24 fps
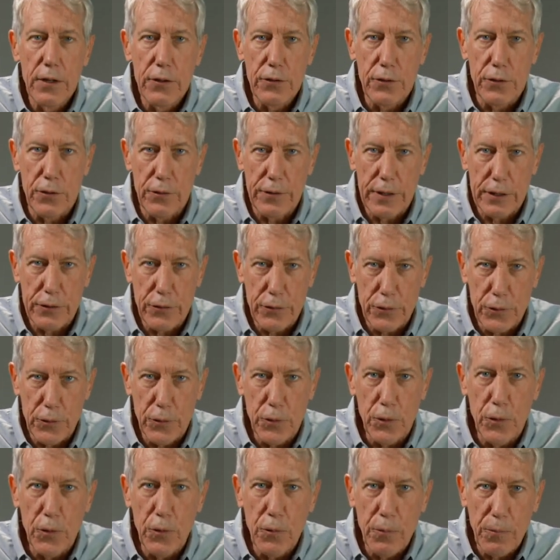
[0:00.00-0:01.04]
to the
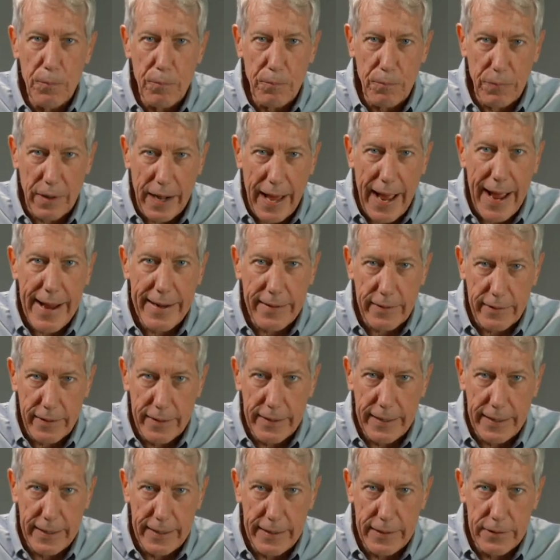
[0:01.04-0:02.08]
two black
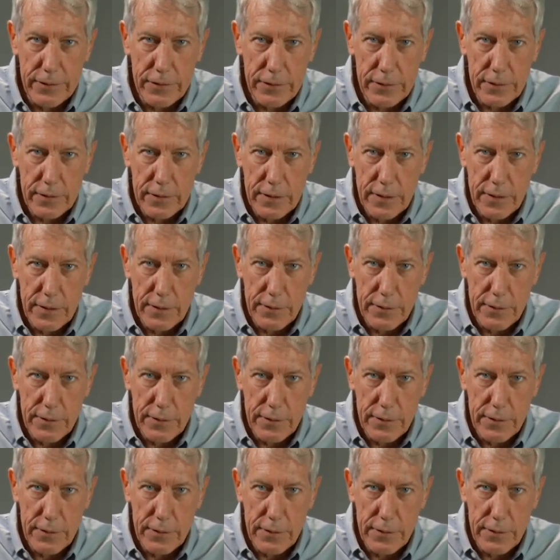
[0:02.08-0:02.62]
leads,